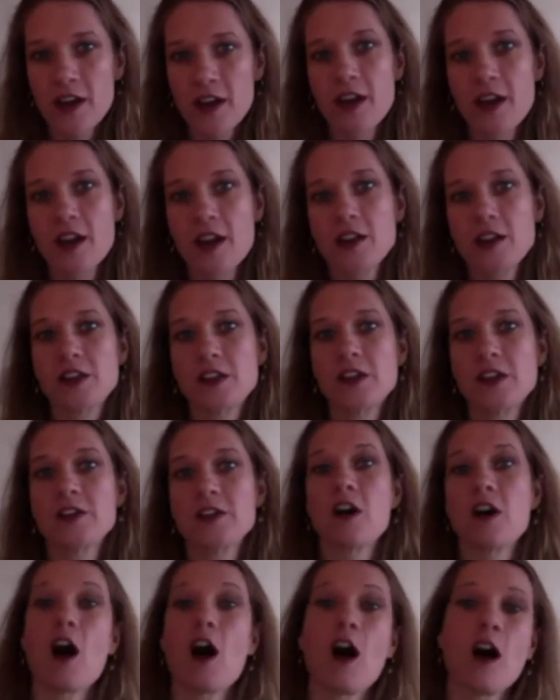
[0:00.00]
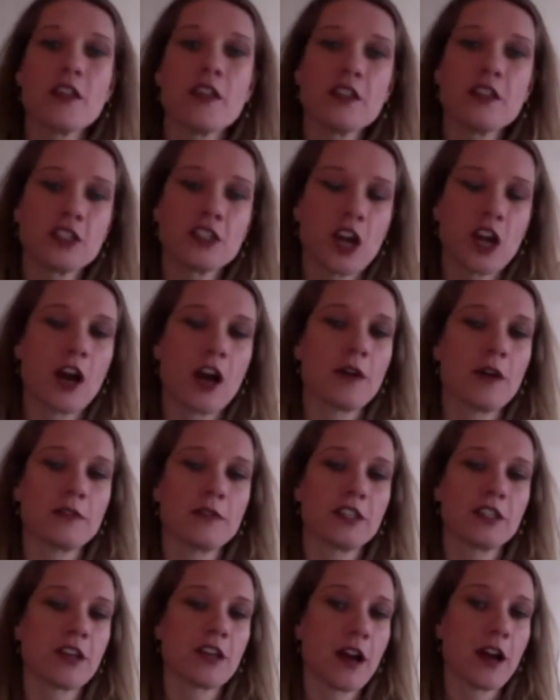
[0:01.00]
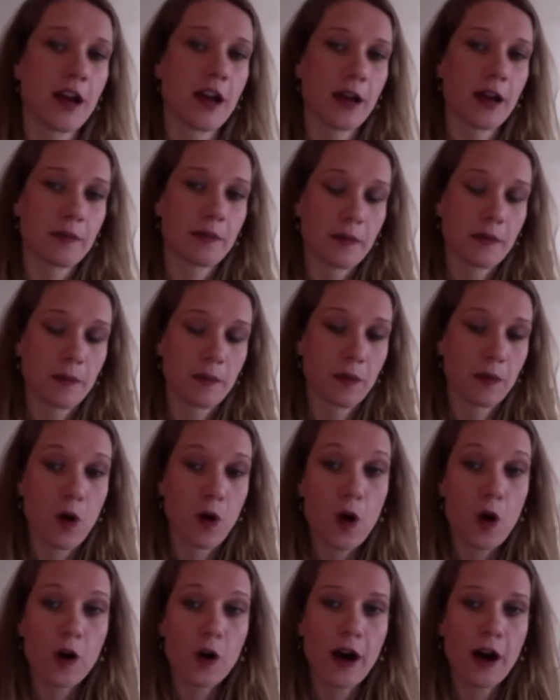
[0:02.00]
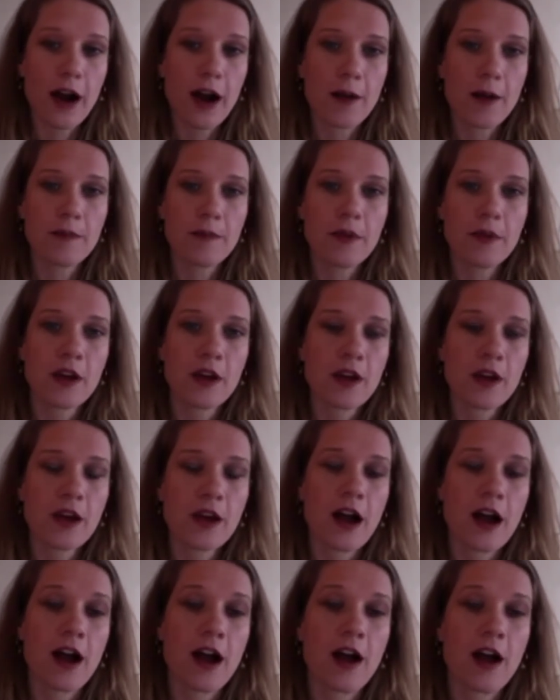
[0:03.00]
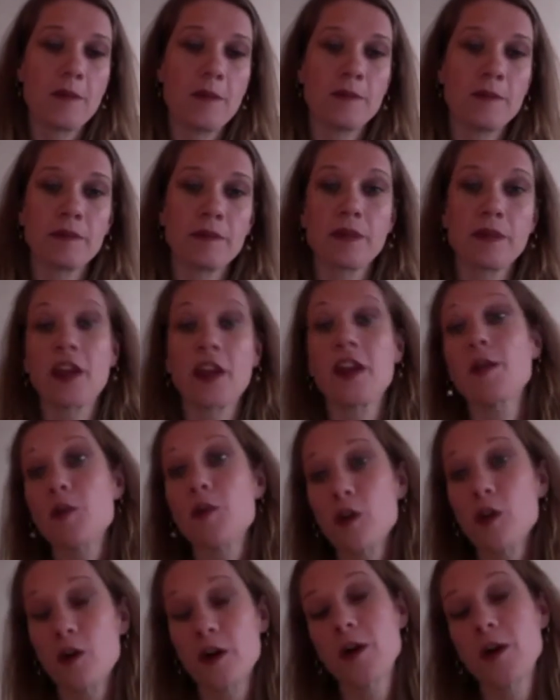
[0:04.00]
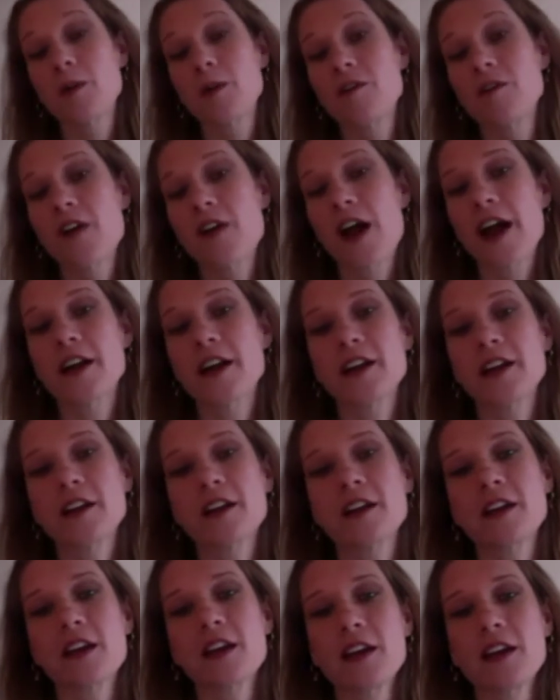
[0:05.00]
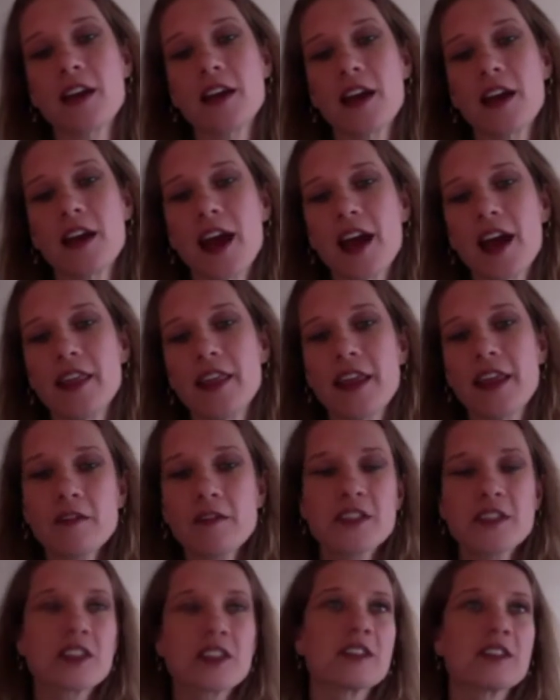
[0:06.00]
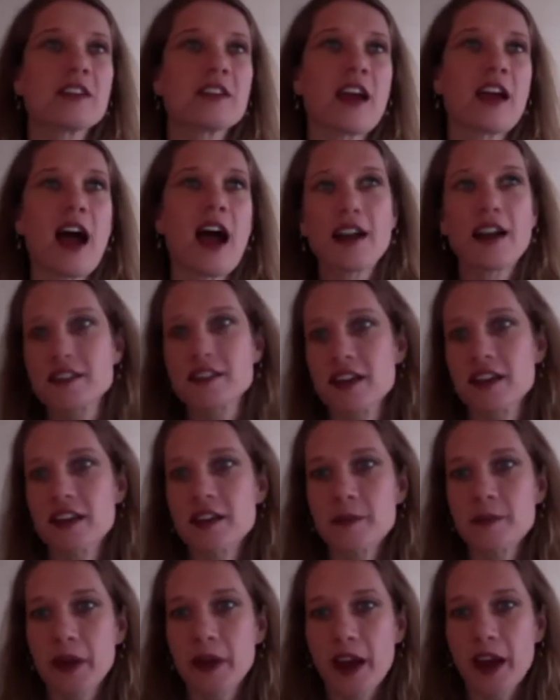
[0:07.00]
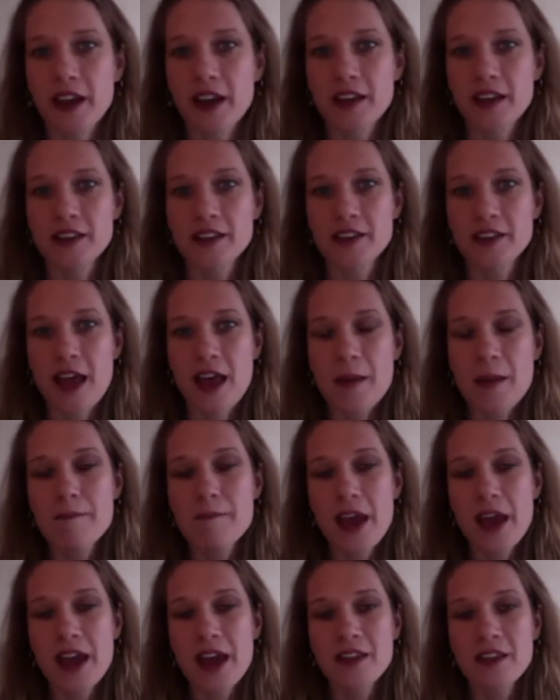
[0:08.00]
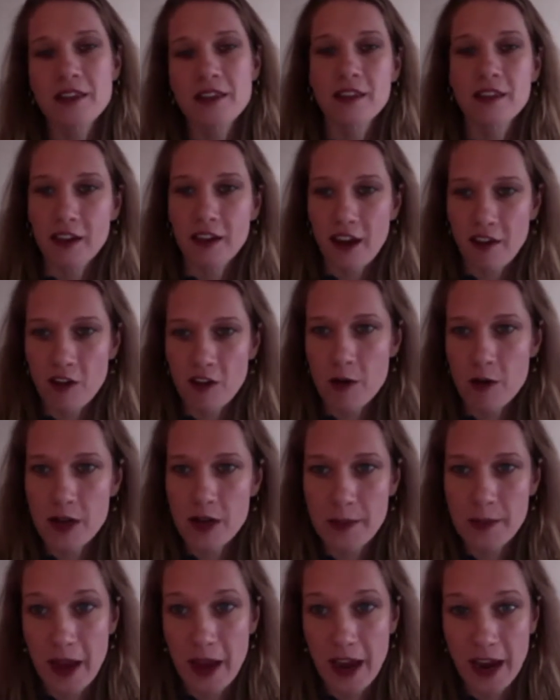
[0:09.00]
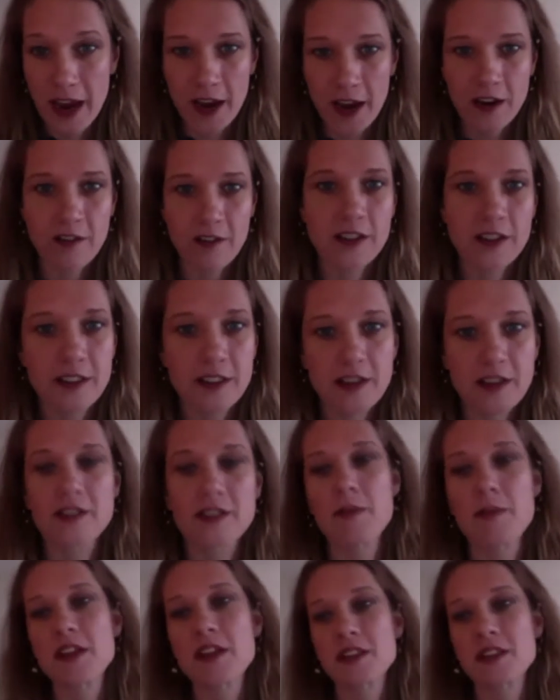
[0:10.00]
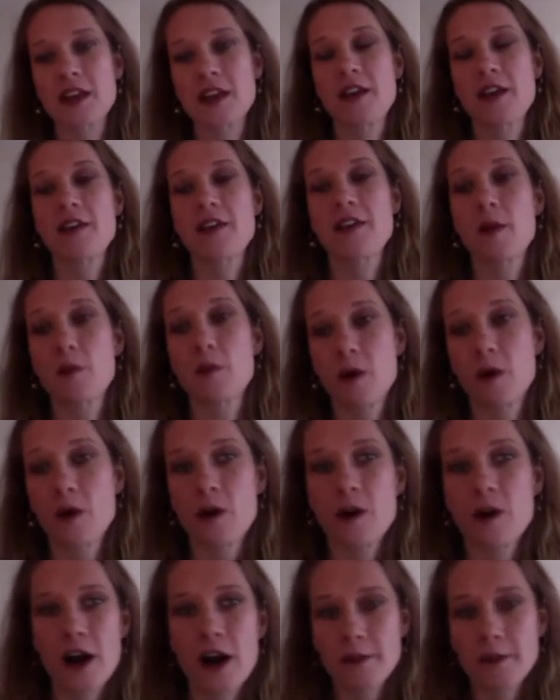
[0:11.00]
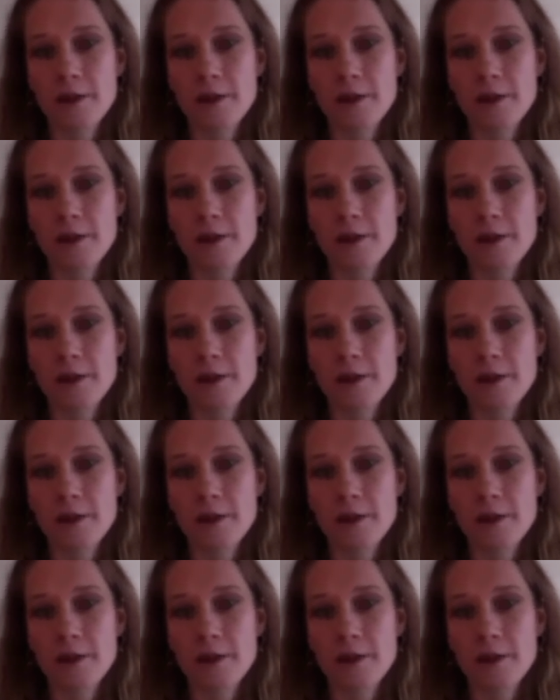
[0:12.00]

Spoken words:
to on-the-job type program that employer provided. And that was just excellent, because that meant that the government paid 6 months of that program.